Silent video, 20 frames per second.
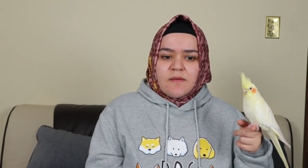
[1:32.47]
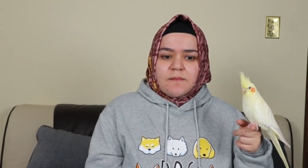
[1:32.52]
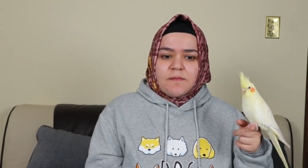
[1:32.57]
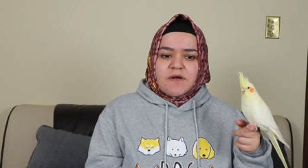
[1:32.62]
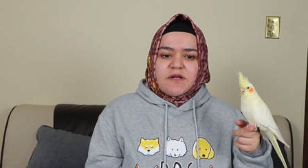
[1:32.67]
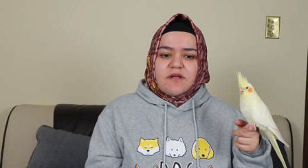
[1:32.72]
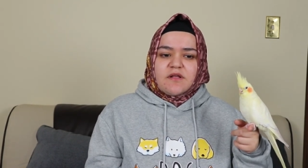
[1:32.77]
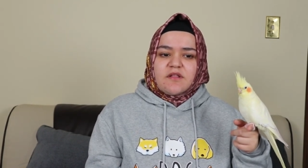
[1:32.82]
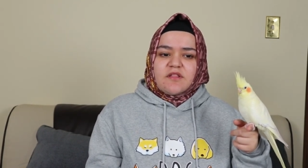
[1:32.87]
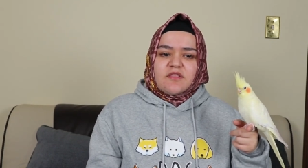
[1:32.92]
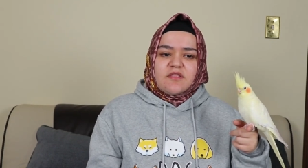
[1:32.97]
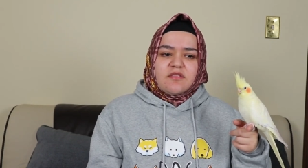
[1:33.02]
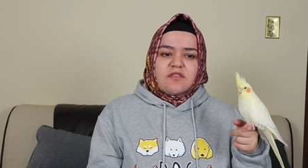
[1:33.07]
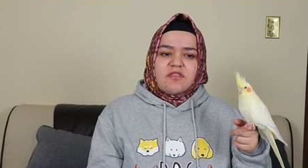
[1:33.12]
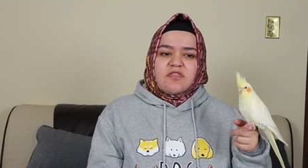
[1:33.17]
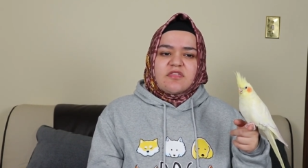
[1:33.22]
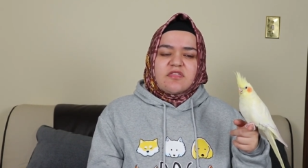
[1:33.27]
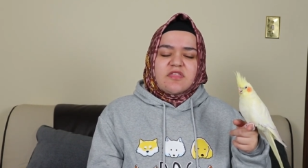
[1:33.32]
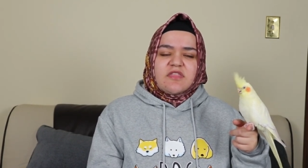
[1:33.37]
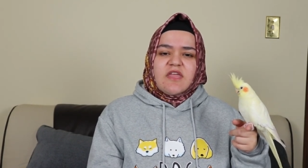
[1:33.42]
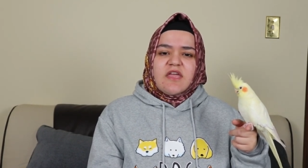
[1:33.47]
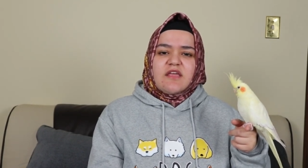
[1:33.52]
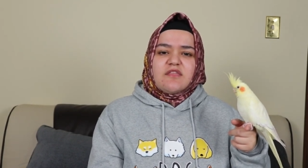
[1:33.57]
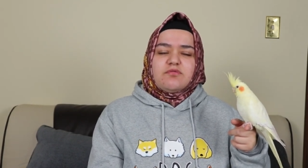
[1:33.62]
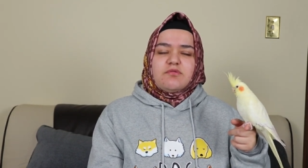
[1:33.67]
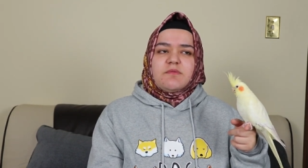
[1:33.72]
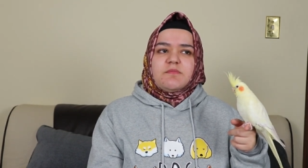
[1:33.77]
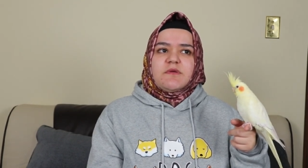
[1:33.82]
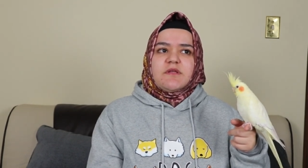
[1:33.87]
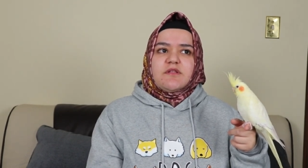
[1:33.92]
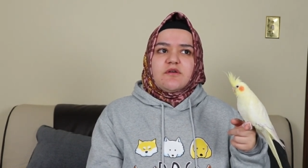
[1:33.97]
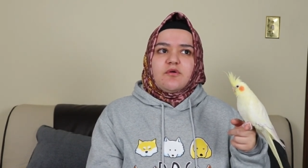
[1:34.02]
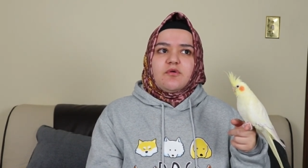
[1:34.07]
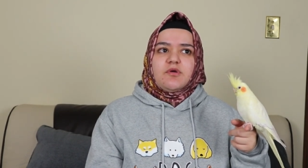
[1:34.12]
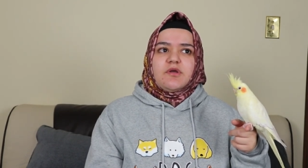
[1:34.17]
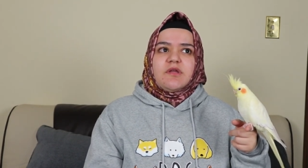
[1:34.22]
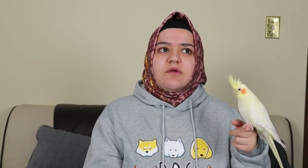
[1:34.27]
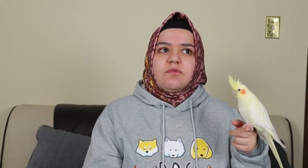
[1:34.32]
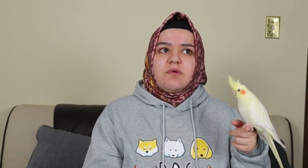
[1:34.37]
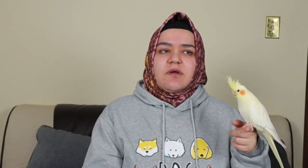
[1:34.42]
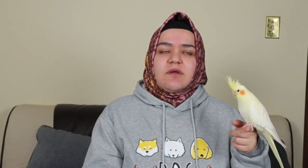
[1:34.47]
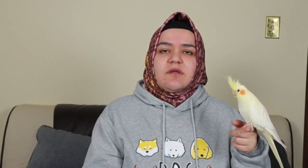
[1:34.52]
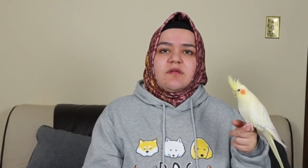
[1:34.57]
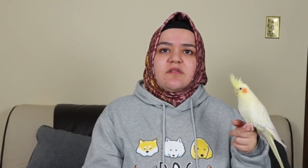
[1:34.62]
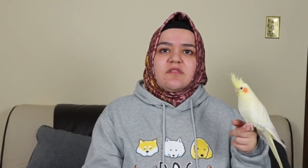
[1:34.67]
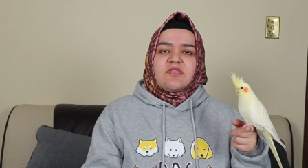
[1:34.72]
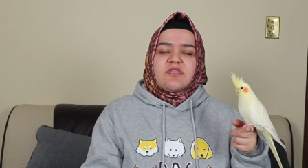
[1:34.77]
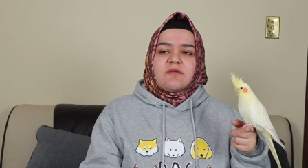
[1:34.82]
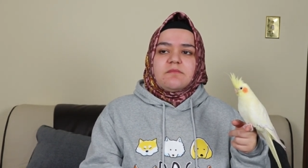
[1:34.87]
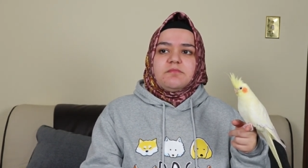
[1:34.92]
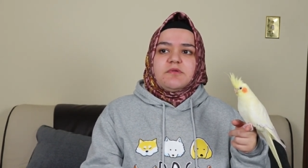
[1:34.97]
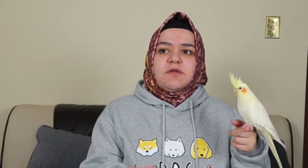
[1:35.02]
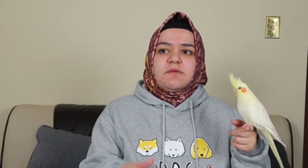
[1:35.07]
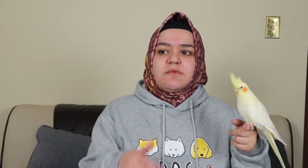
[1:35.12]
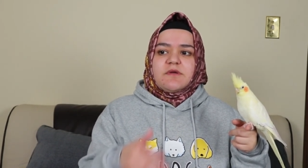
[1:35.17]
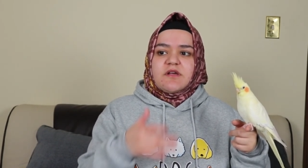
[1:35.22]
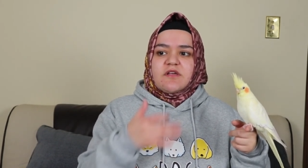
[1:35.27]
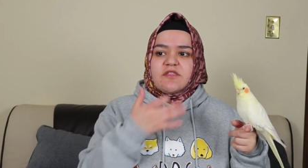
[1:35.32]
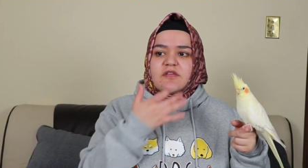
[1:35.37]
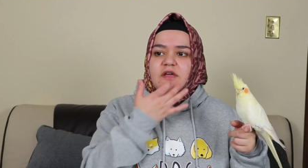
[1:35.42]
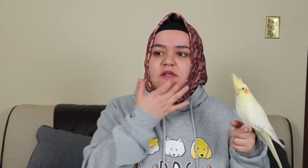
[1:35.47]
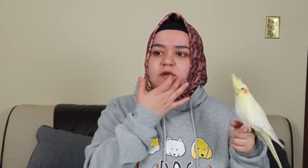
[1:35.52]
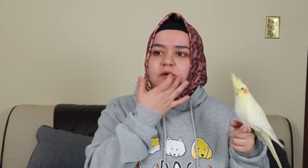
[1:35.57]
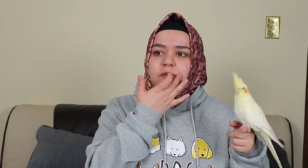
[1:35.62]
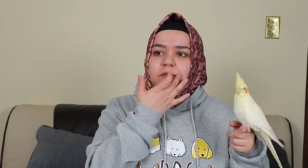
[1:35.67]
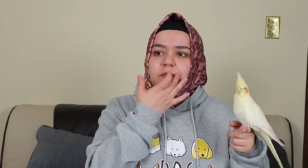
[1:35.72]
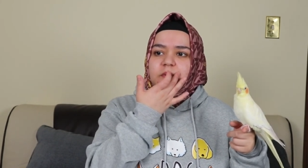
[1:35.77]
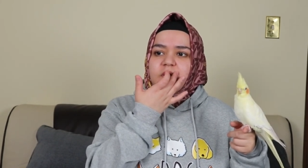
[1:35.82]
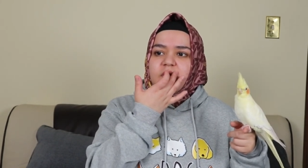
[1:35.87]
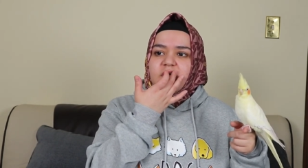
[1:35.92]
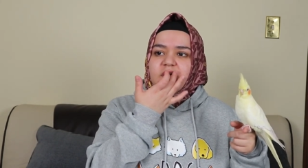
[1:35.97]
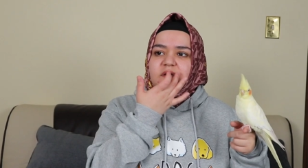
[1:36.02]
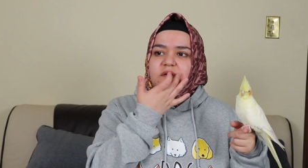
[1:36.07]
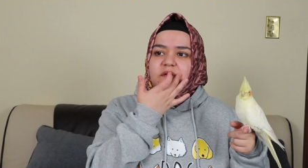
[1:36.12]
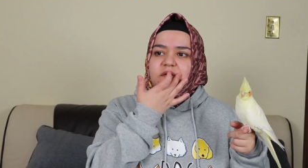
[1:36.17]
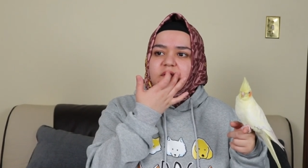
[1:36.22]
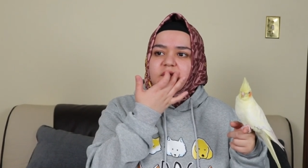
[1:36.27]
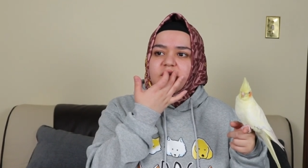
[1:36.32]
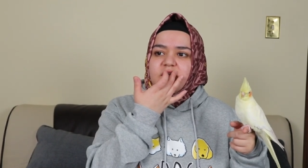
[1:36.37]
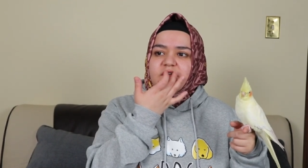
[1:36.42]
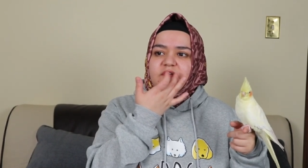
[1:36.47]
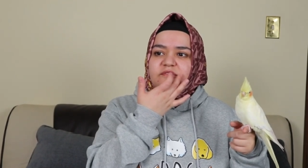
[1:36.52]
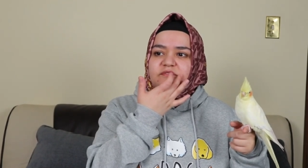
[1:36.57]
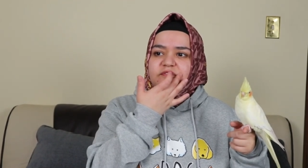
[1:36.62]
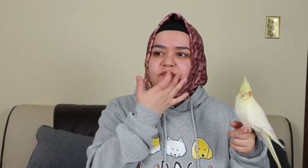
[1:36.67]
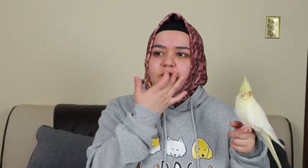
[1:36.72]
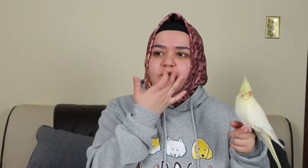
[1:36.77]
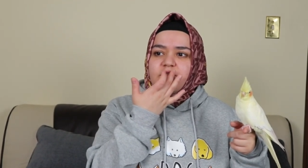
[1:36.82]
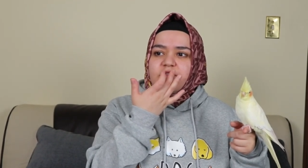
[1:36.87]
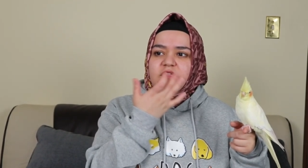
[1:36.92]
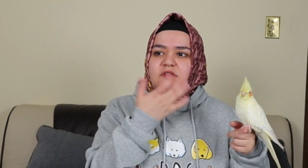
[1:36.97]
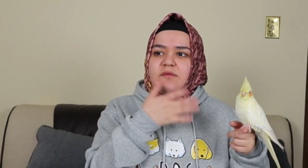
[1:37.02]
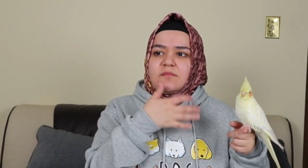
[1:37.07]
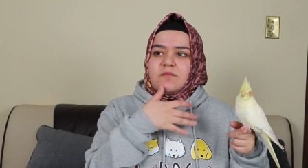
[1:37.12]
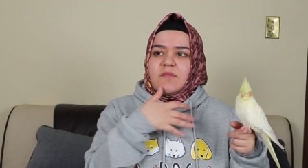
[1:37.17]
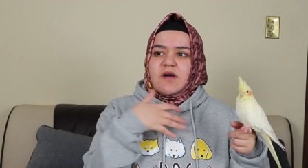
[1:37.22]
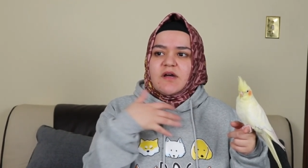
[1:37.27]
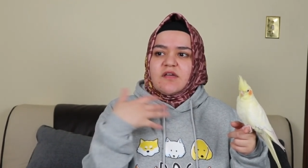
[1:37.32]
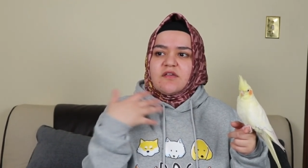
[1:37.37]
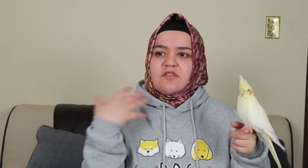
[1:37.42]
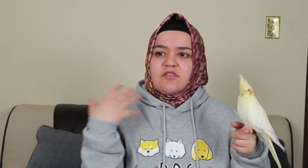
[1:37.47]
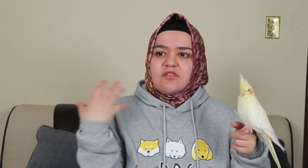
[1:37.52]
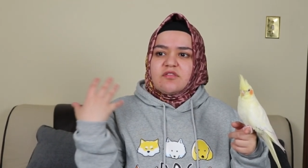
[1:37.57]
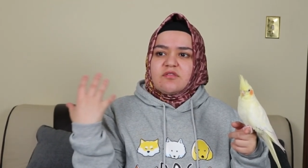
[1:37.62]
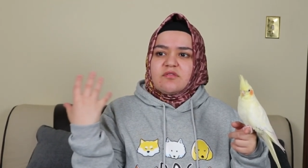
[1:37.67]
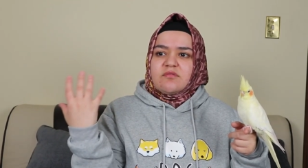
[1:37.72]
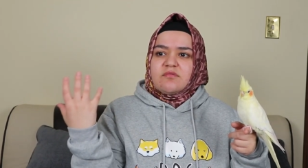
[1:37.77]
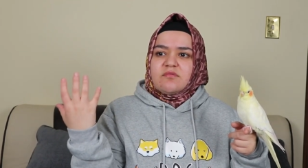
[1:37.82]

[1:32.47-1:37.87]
But snakes would be the only one simply because I don't want frozen mice.